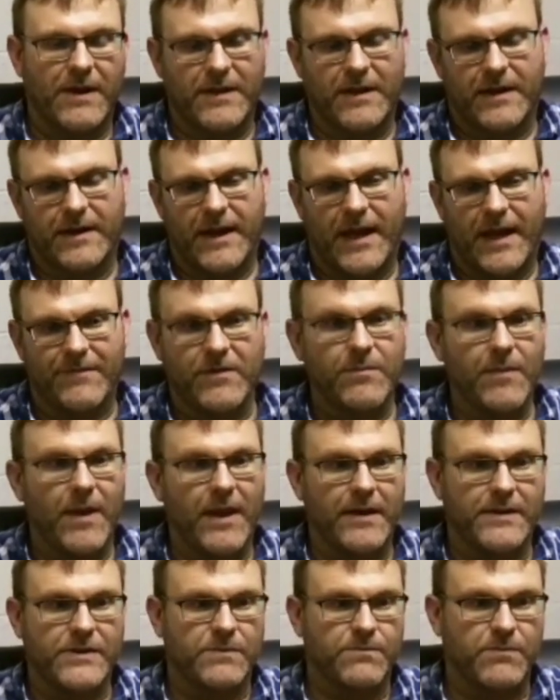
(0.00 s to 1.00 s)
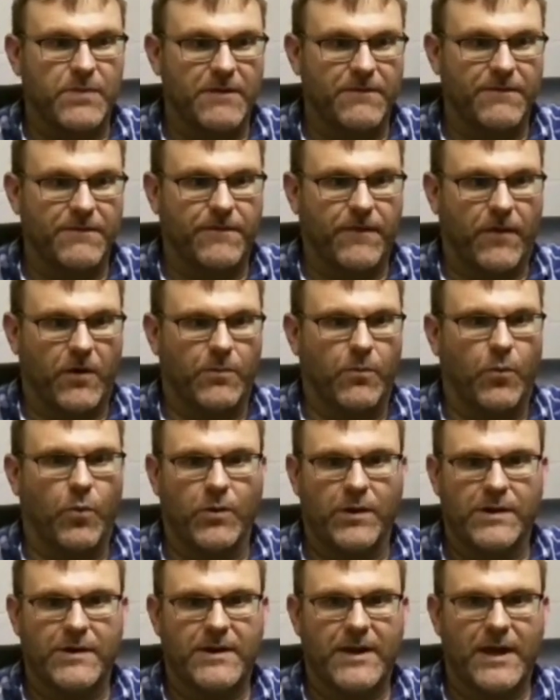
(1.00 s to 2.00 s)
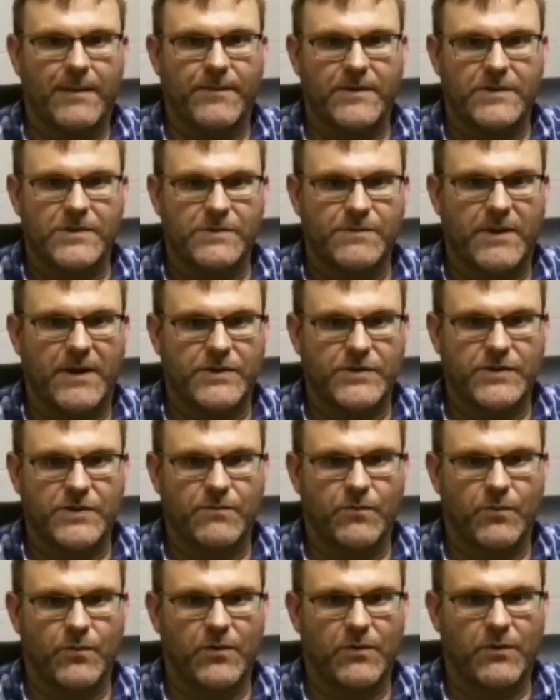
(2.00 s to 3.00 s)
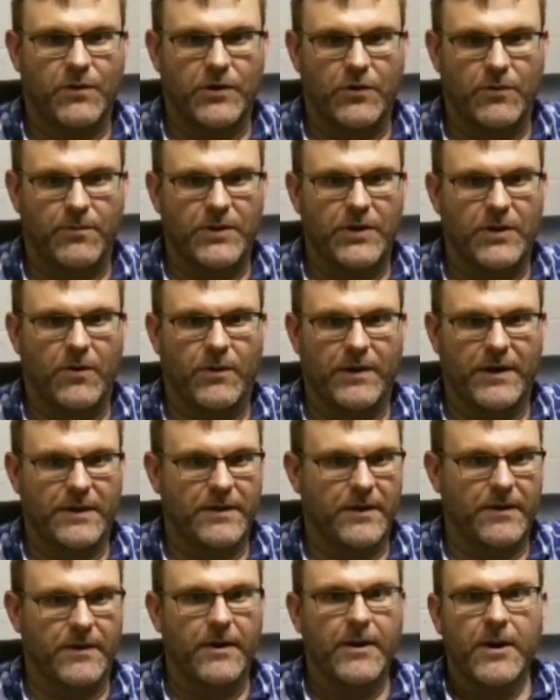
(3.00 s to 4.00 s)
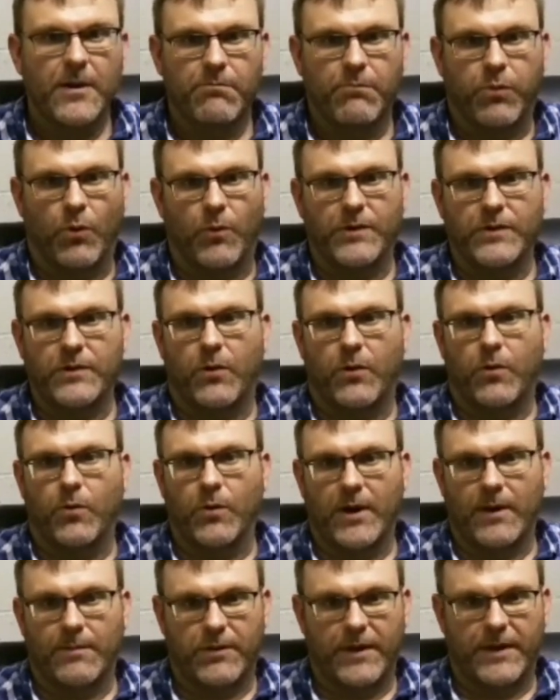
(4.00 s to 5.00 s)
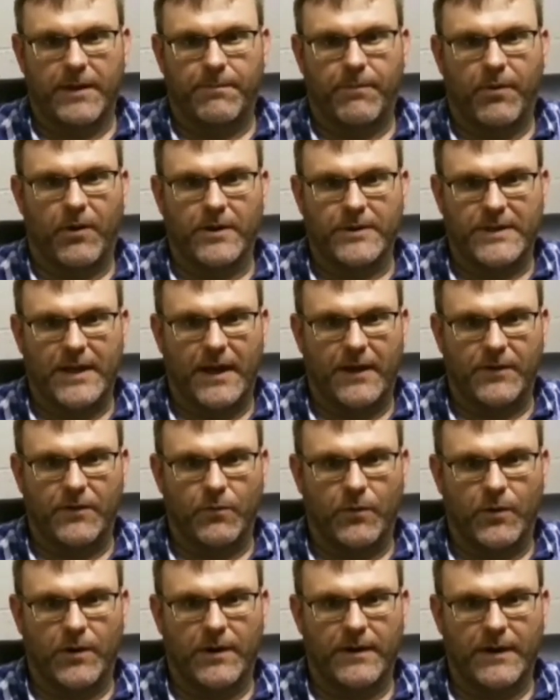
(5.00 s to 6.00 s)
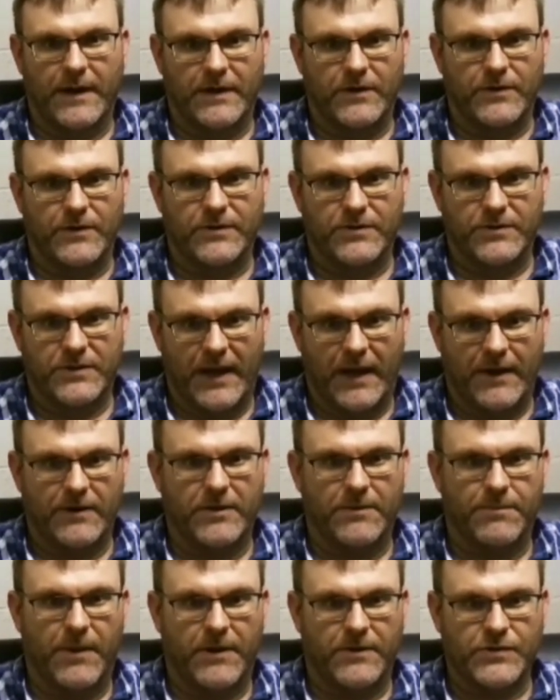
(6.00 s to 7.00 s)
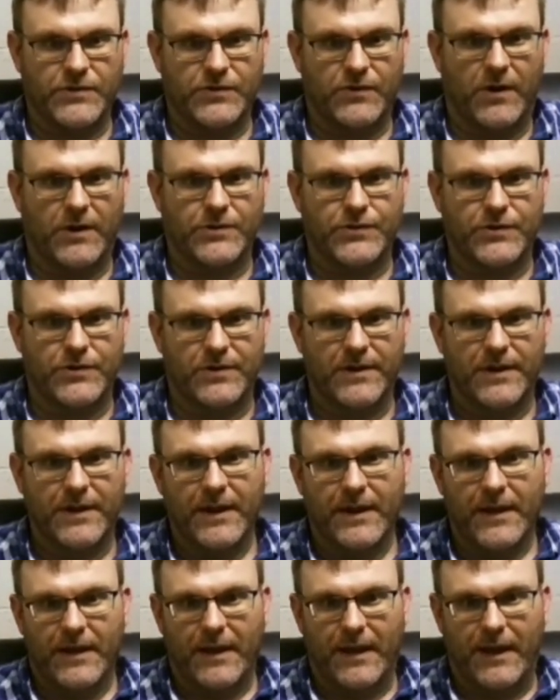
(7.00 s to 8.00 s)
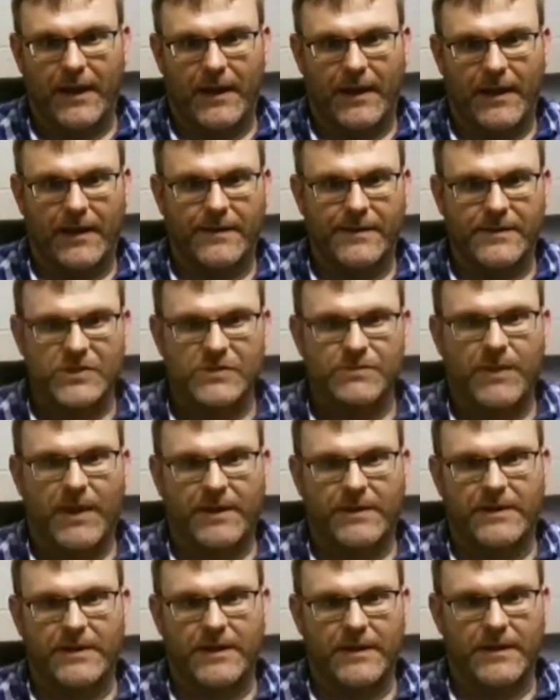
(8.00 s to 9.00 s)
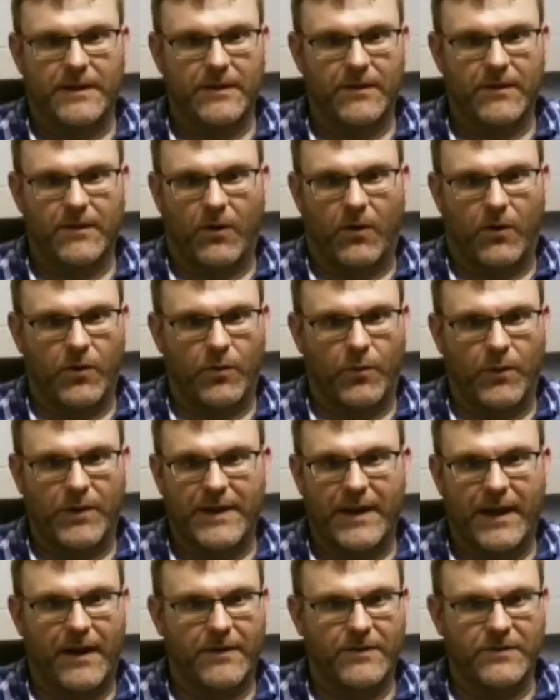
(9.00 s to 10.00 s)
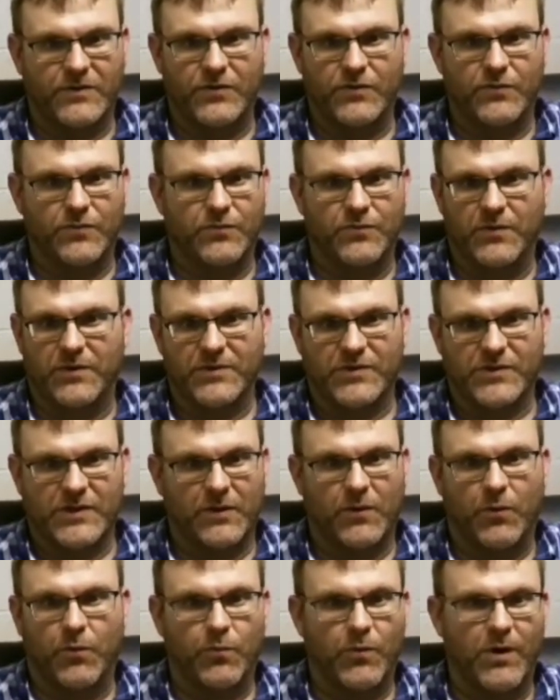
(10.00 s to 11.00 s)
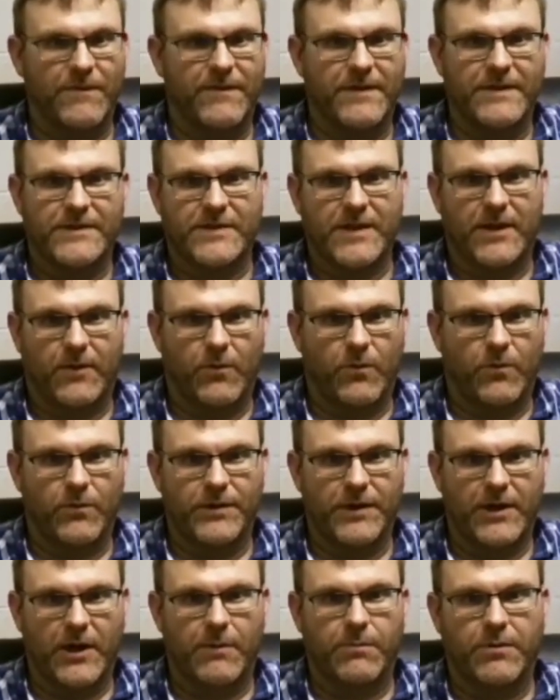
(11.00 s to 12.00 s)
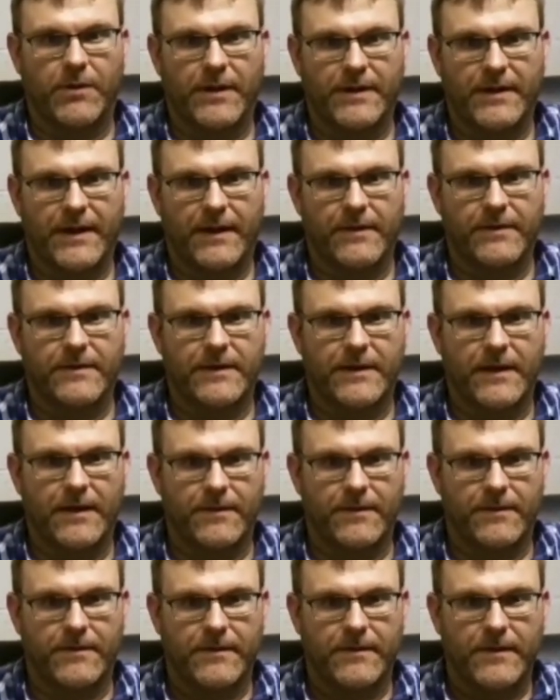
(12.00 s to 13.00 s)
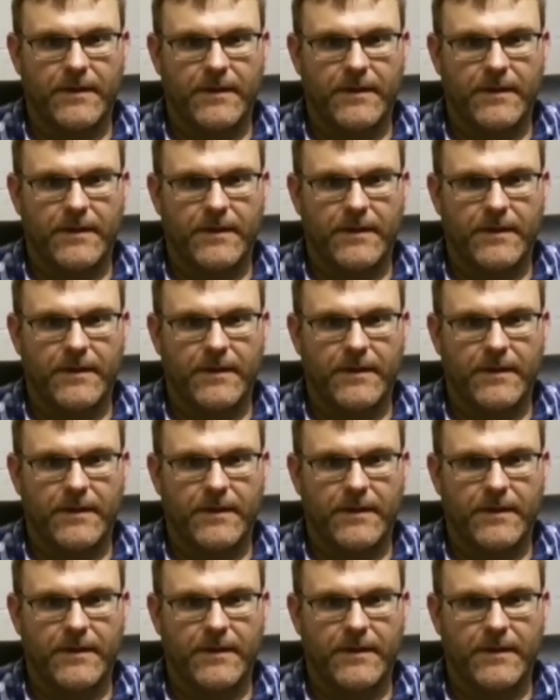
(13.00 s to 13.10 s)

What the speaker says: And then in heavy maintenance, it'd be a far more in-depth inspection where you'll be going in there, pulling the whole airplane apart down to where you're down to the bare structure and inspecting all the way down to single rivets that are holding the airplane together.